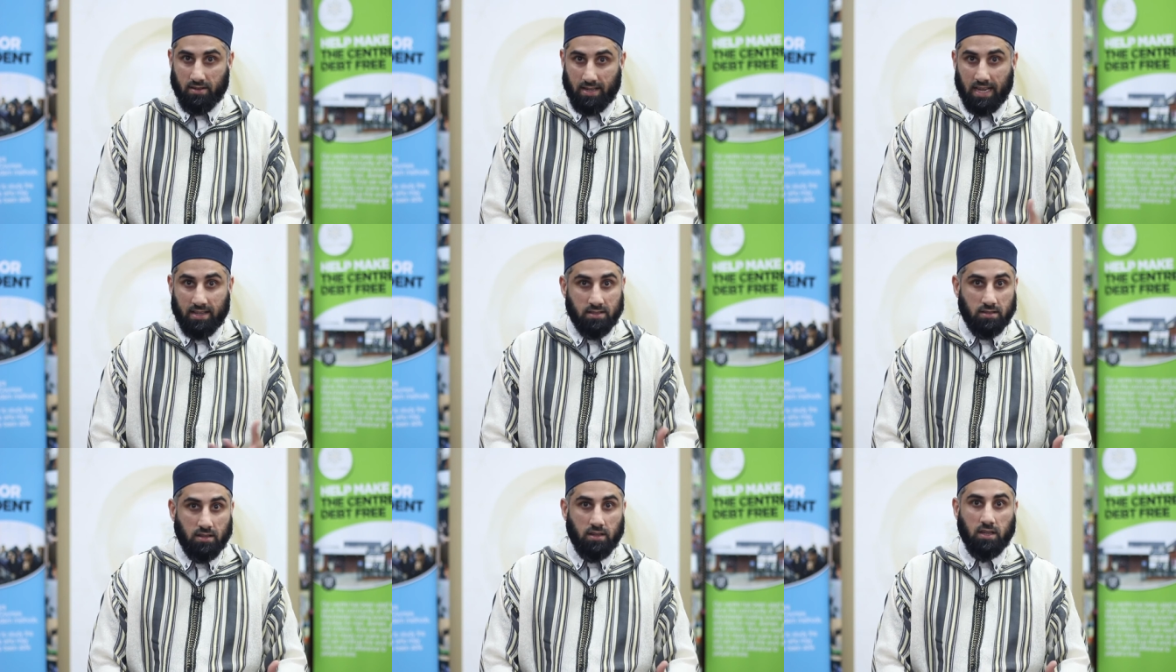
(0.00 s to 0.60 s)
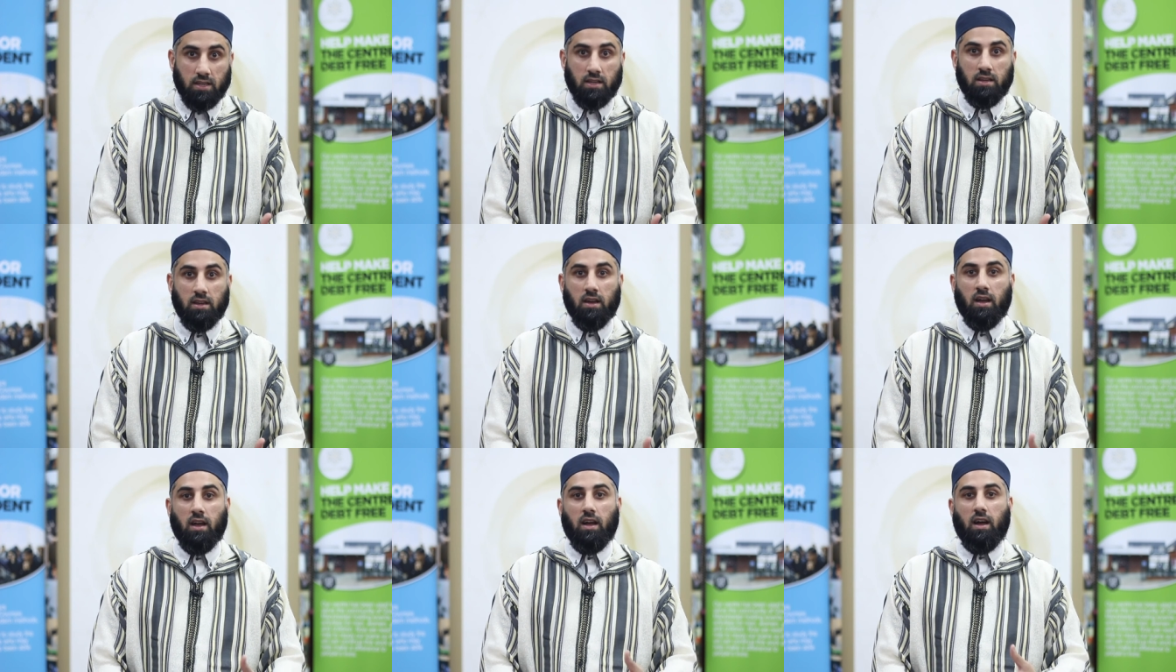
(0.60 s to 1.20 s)

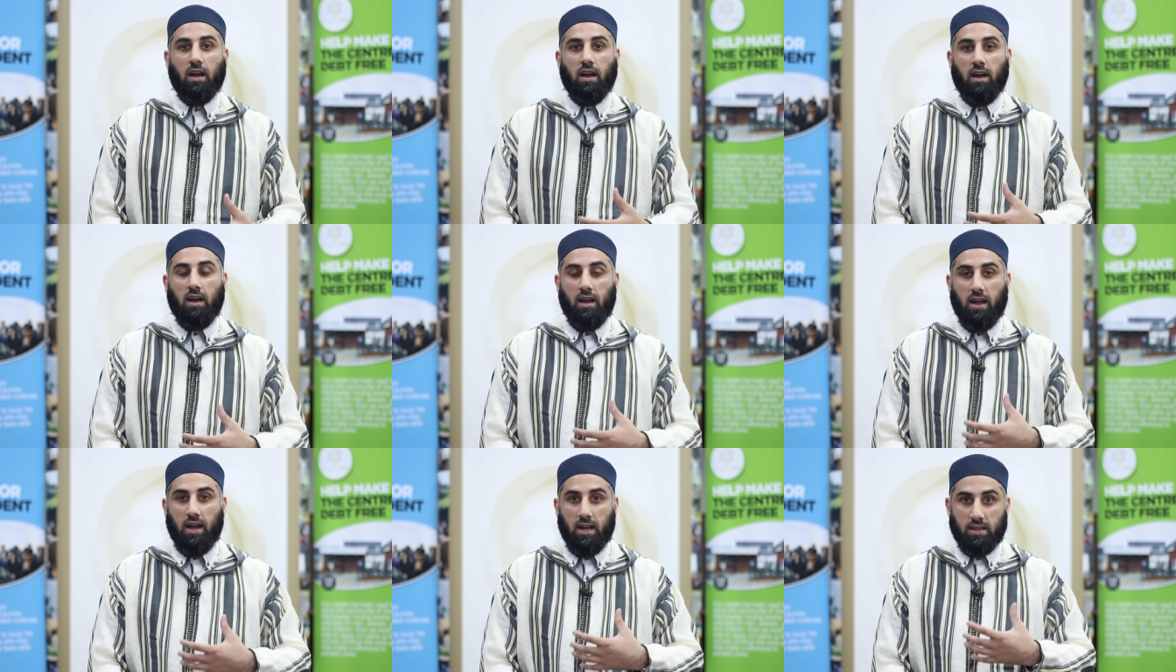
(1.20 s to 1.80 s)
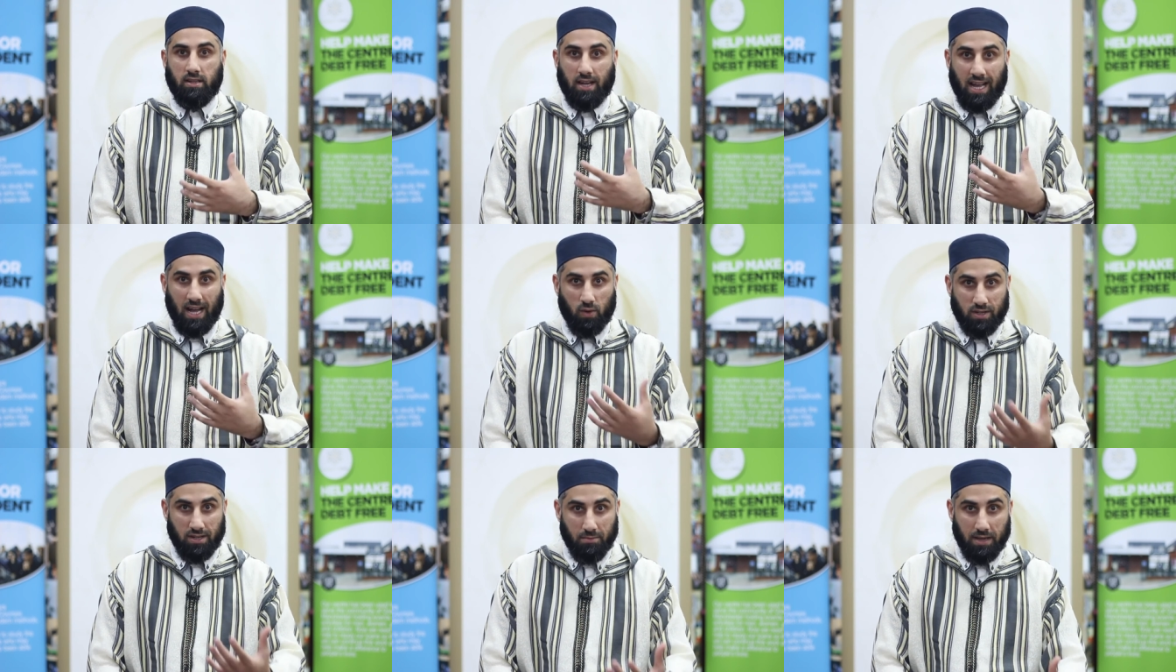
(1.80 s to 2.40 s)
destiny uh, and
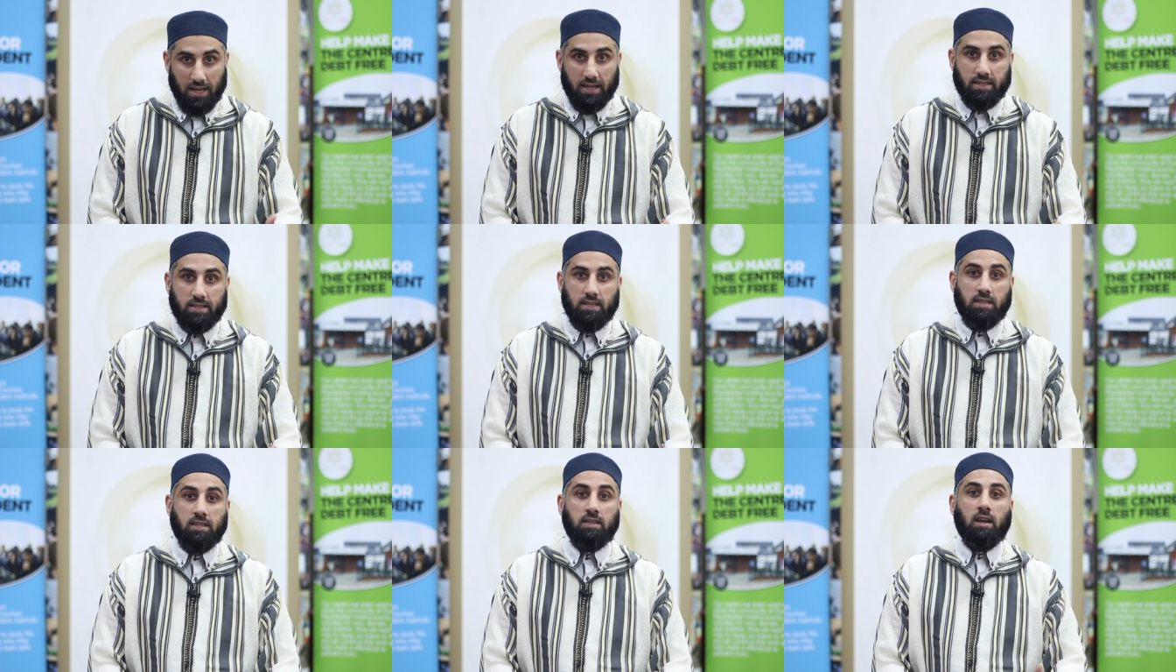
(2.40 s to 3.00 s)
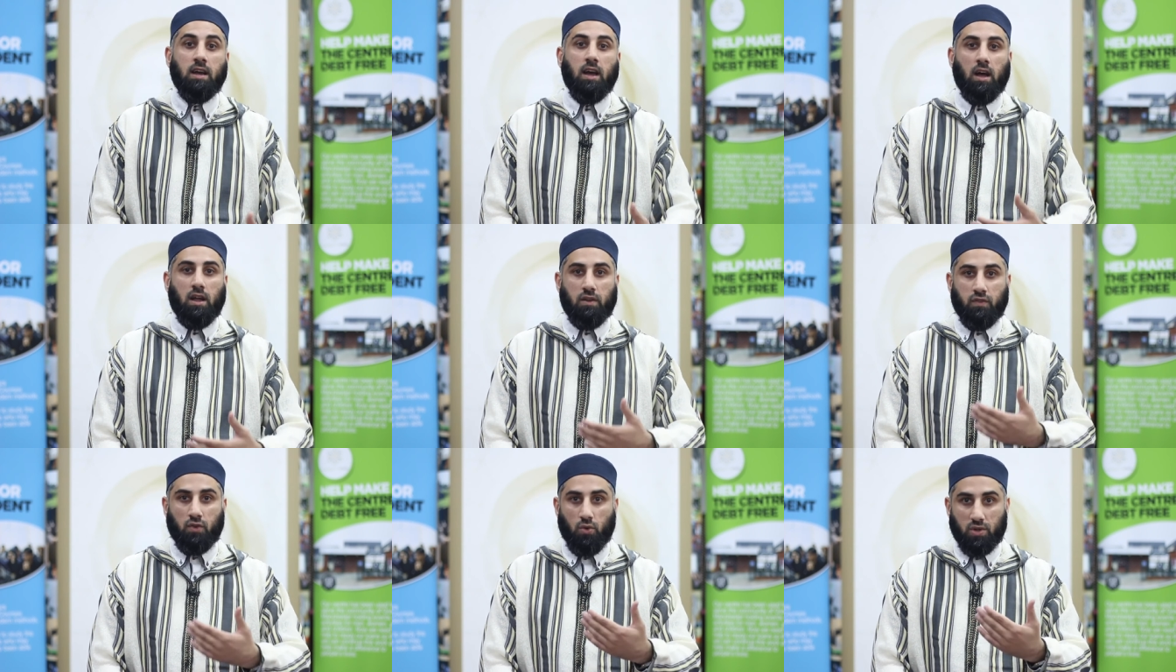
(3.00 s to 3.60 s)
accountability,
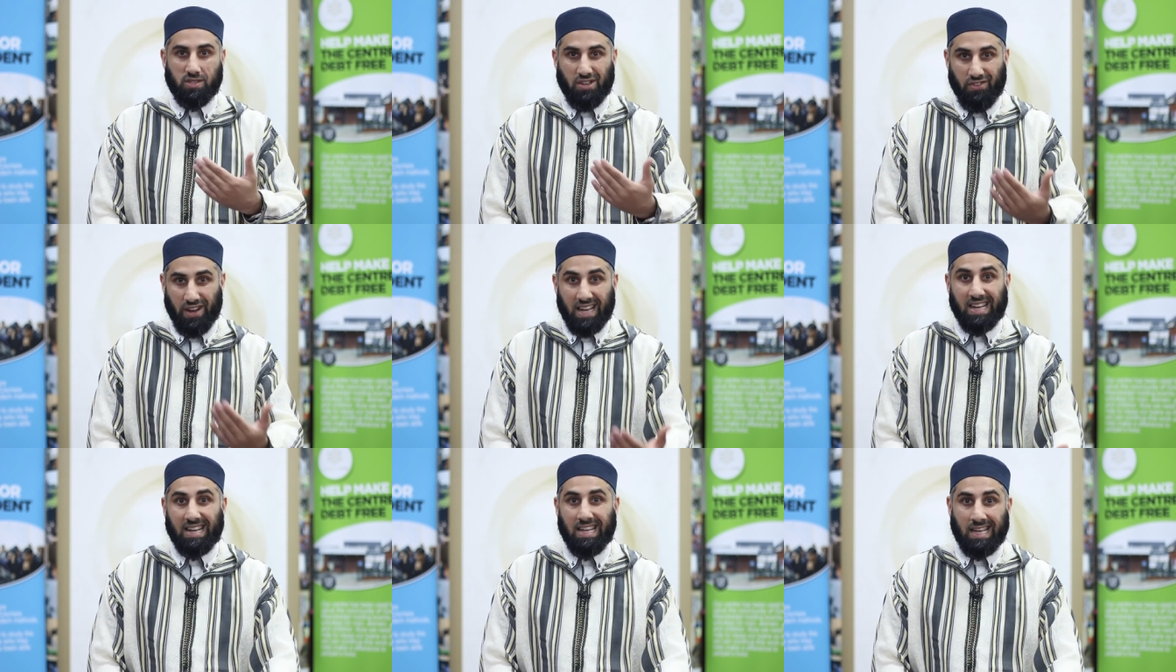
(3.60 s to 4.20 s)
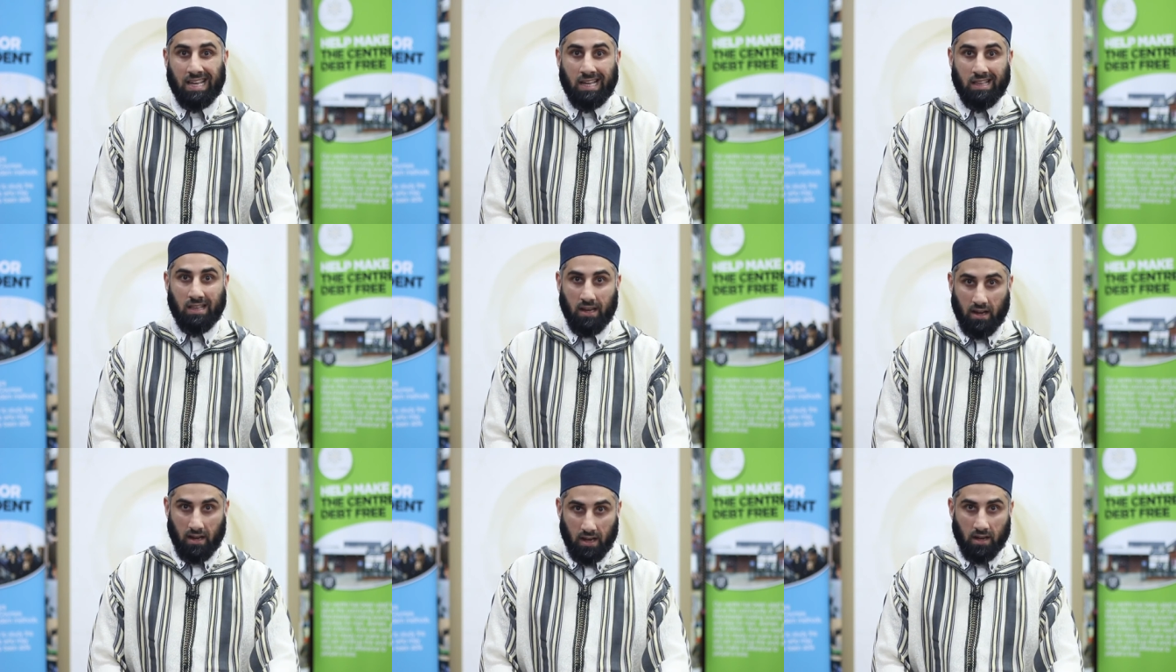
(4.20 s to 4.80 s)
and of course a reckoning in
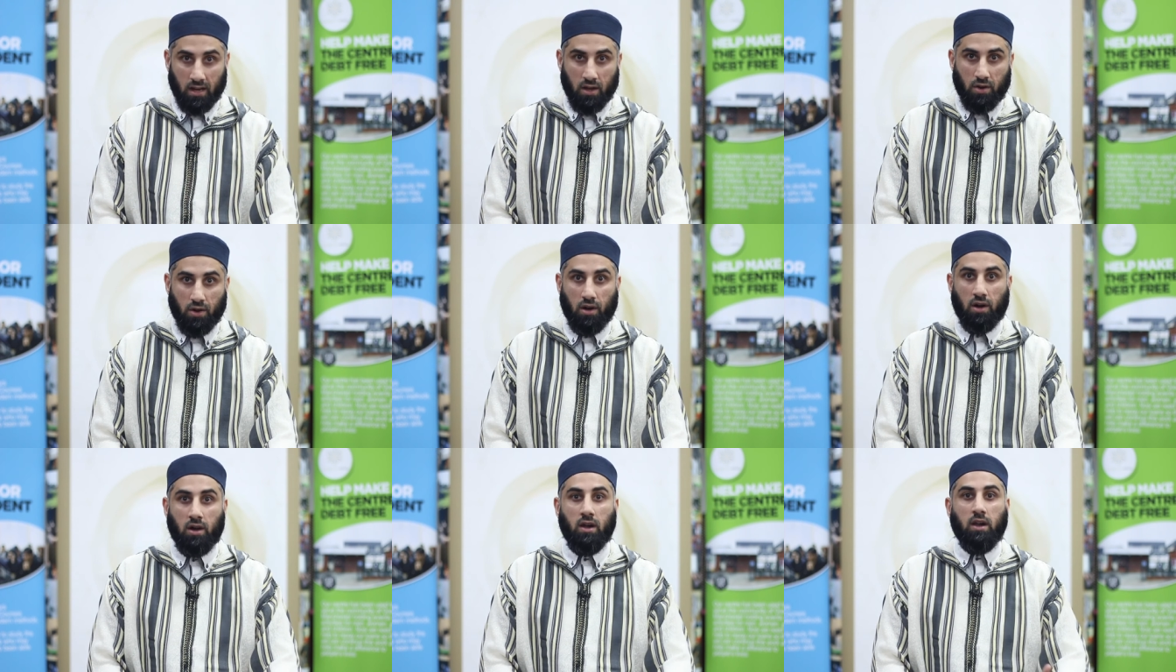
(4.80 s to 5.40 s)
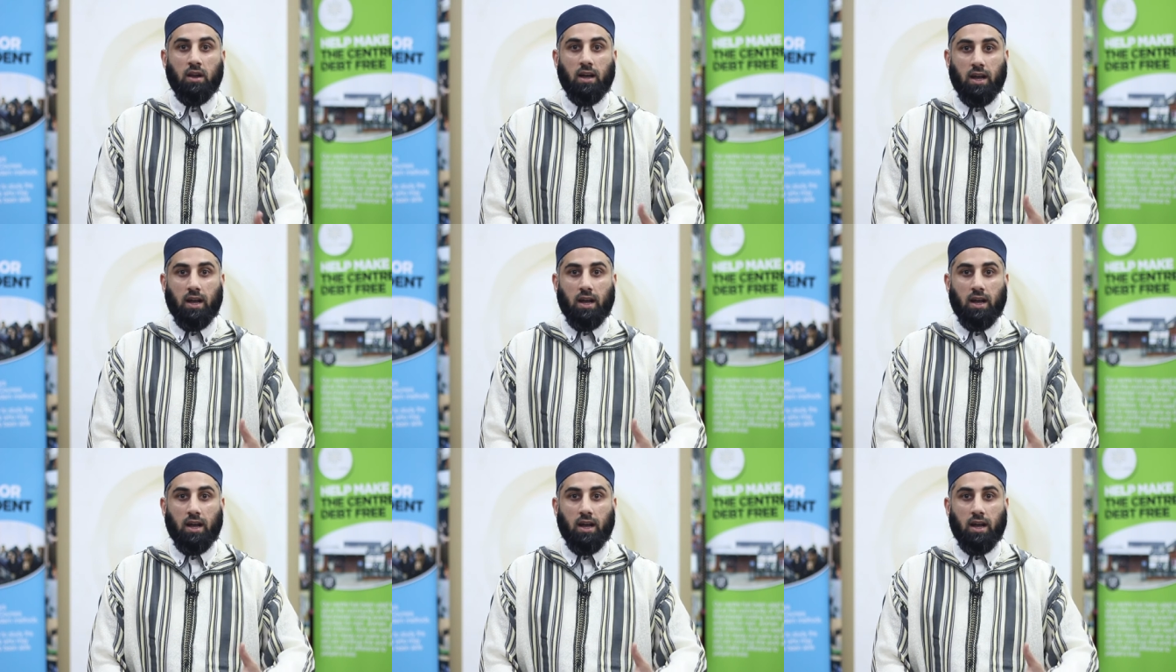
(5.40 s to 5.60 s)
the Akhirah,